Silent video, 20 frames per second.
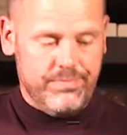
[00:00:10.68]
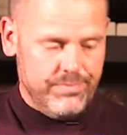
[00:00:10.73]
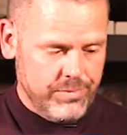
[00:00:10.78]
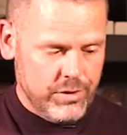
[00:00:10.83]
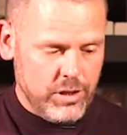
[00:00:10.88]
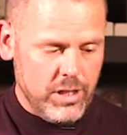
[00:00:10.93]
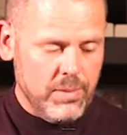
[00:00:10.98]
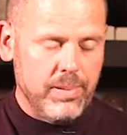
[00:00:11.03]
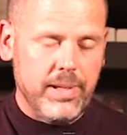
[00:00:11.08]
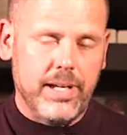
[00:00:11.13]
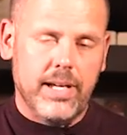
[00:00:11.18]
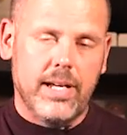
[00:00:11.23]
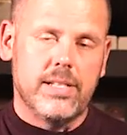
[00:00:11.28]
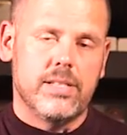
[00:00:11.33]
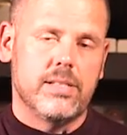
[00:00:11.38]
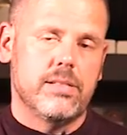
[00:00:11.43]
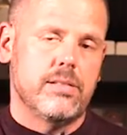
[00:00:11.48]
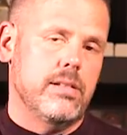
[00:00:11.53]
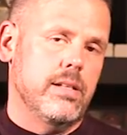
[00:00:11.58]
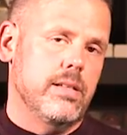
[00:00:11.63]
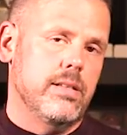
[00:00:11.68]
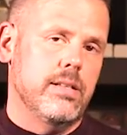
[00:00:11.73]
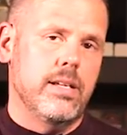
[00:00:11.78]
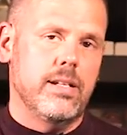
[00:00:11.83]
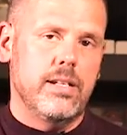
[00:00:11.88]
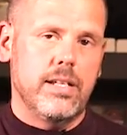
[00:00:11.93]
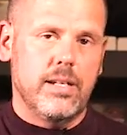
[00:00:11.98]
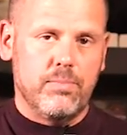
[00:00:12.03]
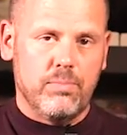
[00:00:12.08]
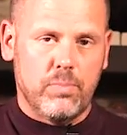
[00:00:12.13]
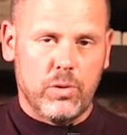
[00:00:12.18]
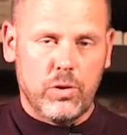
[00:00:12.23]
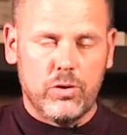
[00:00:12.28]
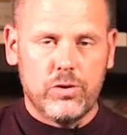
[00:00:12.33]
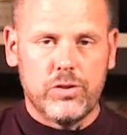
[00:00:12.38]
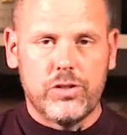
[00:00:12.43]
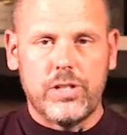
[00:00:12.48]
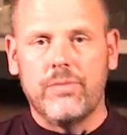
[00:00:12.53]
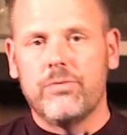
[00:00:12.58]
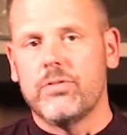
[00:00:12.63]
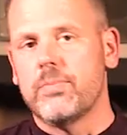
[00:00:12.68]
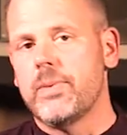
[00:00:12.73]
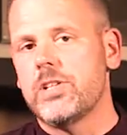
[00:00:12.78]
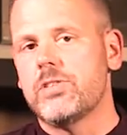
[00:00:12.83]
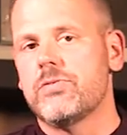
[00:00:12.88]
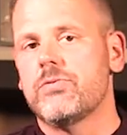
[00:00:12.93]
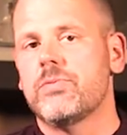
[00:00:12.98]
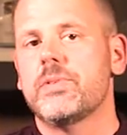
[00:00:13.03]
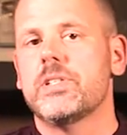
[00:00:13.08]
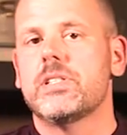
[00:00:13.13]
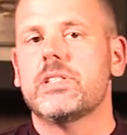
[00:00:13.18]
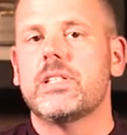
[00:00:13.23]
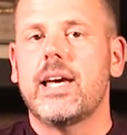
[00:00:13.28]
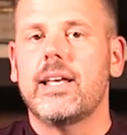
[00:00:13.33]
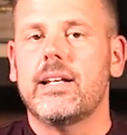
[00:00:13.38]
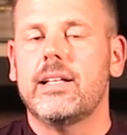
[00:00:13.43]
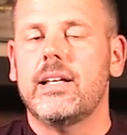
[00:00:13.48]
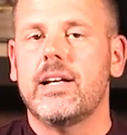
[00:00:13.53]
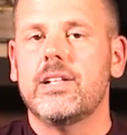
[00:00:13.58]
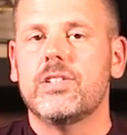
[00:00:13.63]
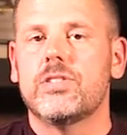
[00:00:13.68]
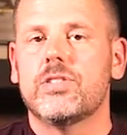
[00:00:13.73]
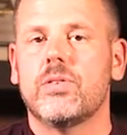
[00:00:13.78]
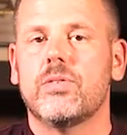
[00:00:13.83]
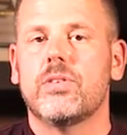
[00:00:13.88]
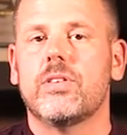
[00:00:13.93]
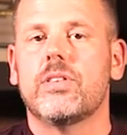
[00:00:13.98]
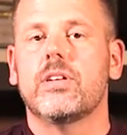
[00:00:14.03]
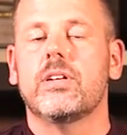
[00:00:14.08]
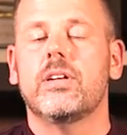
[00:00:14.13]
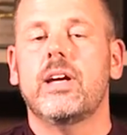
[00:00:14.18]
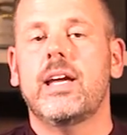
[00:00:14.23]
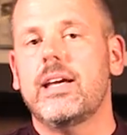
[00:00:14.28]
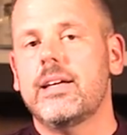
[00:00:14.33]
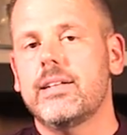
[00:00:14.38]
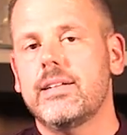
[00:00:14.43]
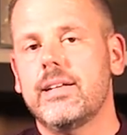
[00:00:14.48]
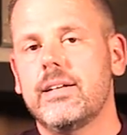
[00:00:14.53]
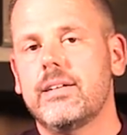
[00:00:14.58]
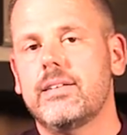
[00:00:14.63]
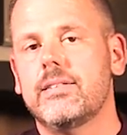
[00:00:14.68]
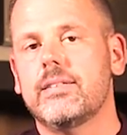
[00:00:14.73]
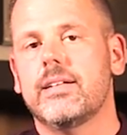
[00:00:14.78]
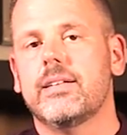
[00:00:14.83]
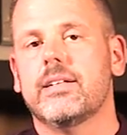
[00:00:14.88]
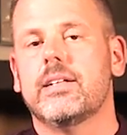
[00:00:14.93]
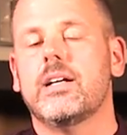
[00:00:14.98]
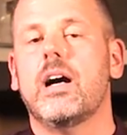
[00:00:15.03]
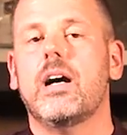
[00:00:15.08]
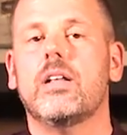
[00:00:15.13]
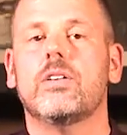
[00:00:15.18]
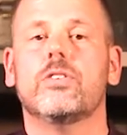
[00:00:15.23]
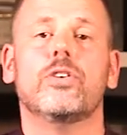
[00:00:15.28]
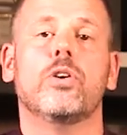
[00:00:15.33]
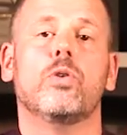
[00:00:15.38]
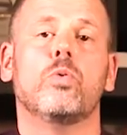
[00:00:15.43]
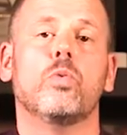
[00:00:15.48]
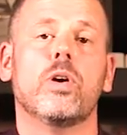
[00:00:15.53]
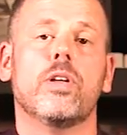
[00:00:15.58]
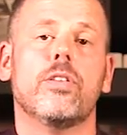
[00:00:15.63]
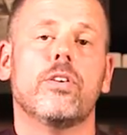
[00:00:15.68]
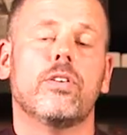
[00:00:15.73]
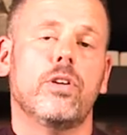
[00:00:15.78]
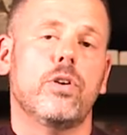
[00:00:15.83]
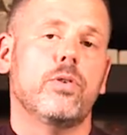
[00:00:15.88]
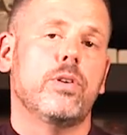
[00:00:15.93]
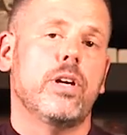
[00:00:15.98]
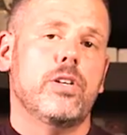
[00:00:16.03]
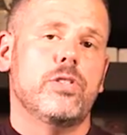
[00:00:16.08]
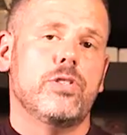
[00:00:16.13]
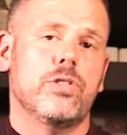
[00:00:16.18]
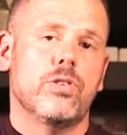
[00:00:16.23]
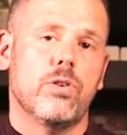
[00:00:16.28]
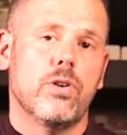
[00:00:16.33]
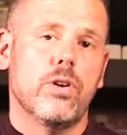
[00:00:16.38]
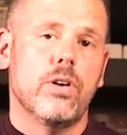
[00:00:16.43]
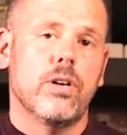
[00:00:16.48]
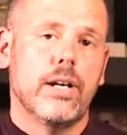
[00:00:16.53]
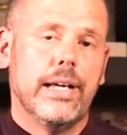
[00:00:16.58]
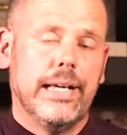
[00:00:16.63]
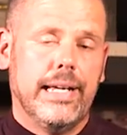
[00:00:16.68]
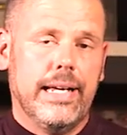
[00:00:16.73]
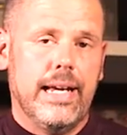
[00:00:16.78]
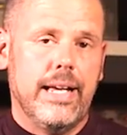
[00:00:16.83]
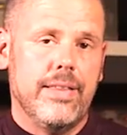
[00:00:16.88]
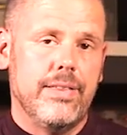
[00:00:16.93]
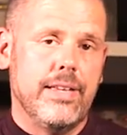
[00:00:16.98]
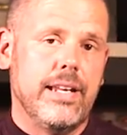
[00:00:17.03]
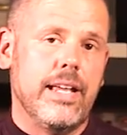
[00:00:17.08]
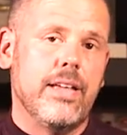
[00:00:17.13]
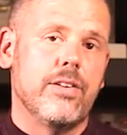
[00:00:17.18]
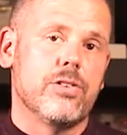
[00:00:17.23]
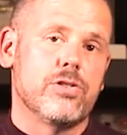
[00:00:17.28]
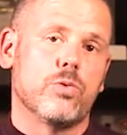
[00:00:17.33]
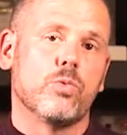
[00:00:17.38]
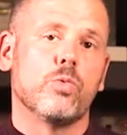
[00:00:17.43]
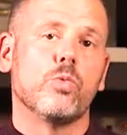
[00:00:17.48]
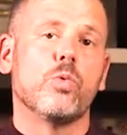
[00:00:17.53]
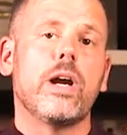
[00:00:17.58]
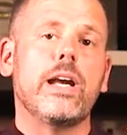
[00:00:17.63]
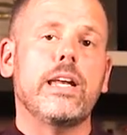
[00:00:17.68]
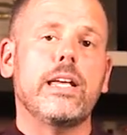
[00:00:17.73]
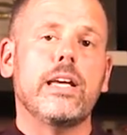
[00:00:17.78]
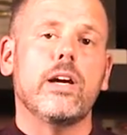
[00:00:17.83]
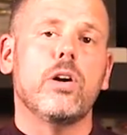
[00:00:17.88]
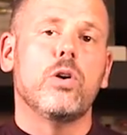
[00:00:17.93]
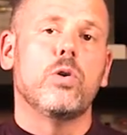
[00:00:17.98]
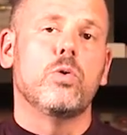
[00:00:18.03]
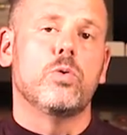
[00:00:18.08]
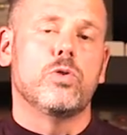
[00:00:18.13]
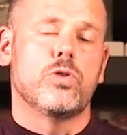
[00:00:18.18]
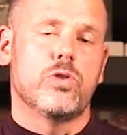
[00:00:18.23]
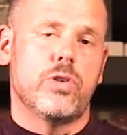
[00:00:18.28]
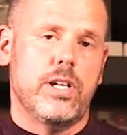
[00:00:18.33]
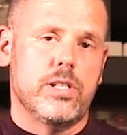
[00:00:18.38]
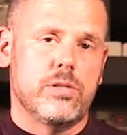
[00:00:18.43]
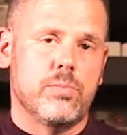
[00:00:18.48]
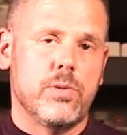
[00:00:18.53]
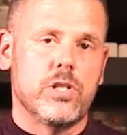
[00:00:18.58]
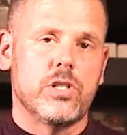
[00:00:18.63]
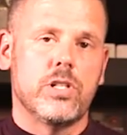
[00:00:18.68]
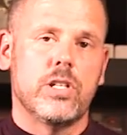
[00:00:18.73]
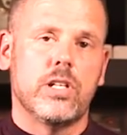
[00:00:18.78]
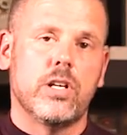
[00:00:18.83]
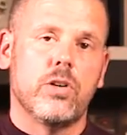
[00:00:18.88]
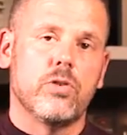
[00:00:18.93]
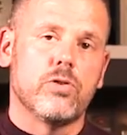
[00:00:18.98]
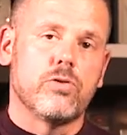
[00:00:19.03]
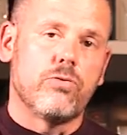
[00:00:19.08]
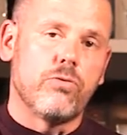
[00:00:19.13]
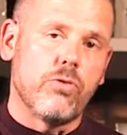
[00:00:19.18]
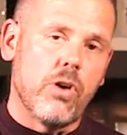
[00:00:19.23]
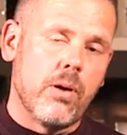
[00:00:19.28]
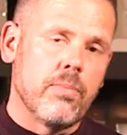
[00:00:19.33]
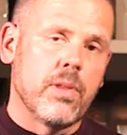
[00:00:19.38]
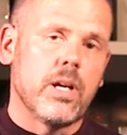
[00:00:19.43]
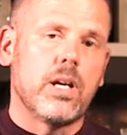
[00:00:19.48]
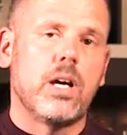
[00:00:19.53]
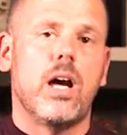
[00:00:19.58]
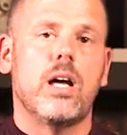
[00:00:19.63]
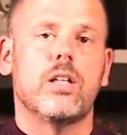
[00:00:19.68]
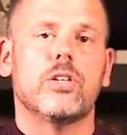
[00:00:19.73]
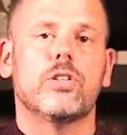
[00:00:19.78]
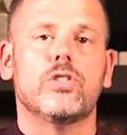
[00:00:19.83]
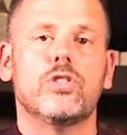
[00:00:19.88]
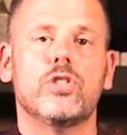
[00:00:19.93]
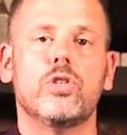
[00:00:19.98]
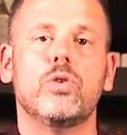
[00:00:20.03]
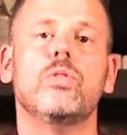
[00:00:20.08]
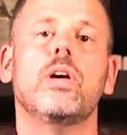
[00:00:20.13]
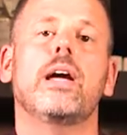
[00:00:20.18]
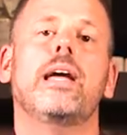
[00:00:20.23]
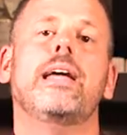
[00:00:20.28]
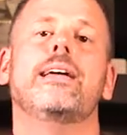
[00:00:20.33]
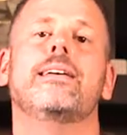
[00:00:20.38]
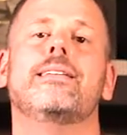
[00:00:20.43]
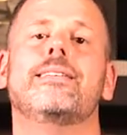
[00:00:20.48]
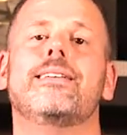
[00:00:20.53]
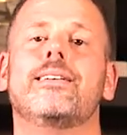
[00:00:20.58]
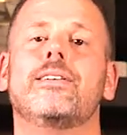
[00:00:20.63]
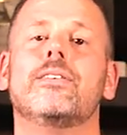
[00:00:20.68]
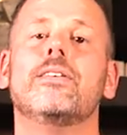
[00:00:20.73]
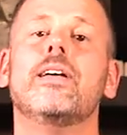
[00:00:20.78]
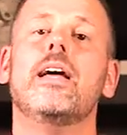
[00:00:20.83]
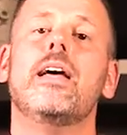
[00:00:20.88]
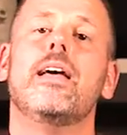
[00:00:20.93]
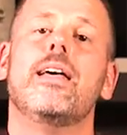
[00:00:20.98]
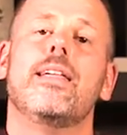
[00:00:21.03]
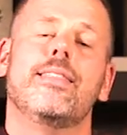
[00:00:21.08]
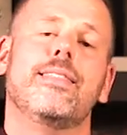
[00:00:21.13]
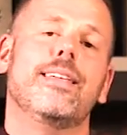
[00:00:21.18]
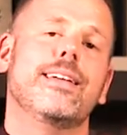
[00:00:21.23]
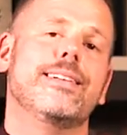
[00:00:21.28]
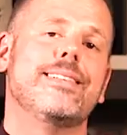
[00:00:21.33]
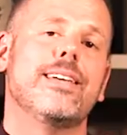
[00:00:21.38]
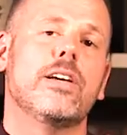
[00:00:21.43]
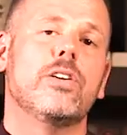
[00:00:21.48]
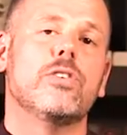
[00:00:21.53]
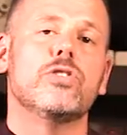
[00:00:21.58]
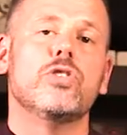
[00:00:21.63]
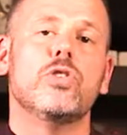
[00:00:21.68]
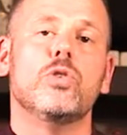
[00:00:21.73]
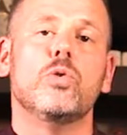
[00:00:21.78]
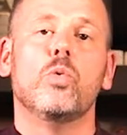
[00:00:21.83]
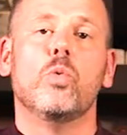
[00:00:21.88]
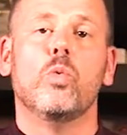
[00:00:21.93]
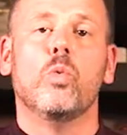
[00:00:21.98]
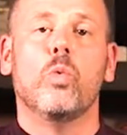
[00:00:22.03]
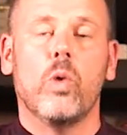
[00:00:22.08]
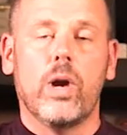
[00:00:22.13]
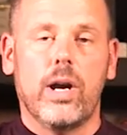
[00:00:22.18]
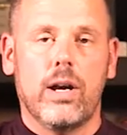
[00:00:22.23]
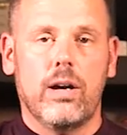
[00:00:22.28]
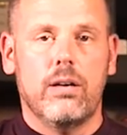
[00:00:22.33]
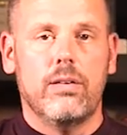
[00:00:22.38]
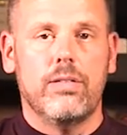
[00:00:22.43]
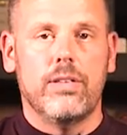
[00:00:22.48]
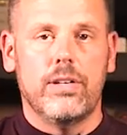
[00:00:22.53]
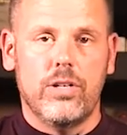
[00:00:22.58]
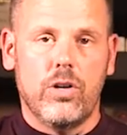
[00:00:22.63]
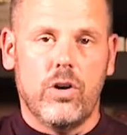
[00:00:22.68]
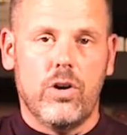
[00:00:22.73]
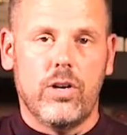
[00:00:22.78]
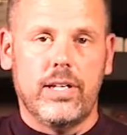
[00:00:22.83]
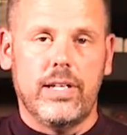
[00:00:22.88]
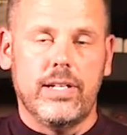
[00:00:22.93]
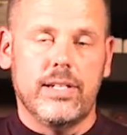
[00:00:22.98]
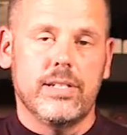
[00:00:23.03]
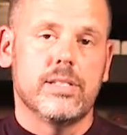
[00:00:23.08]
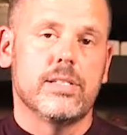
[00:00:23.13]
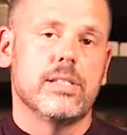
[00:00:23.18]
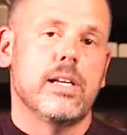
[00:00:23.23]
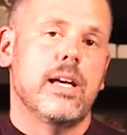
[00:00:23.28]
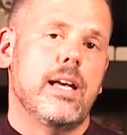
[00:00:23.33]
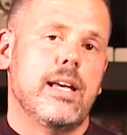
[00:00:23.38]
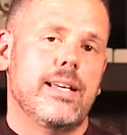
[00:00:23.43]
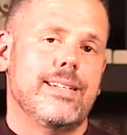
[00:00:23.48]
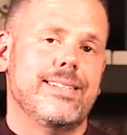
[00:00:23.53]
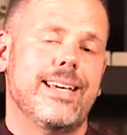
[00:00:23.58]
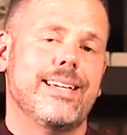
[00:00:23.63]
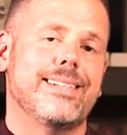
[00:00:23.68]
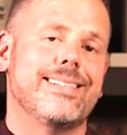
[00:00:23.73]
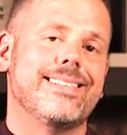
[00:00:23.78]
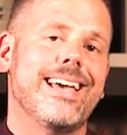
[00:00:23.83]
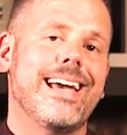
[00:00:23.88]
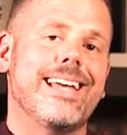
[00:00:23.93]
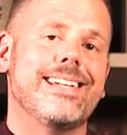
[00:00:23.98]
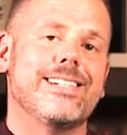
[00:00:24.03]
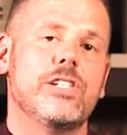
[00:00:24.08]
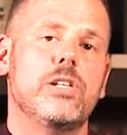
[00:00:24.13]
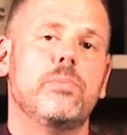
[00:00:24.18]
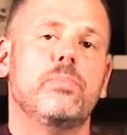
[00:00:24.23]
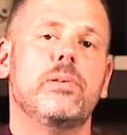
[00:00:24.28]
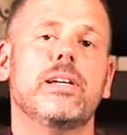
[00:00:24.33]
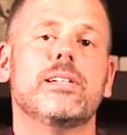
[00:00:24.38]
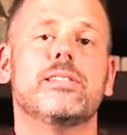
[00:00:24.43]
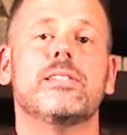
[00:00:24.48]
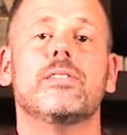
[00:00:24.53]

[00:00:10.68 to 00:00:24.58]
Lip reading: GPS in that it pulls information from the satellite so that the handheld and the collar know where their location are. And then there's a radio transmission that goes from the collar to the handheld that tells you where the dog is. Takes that GPS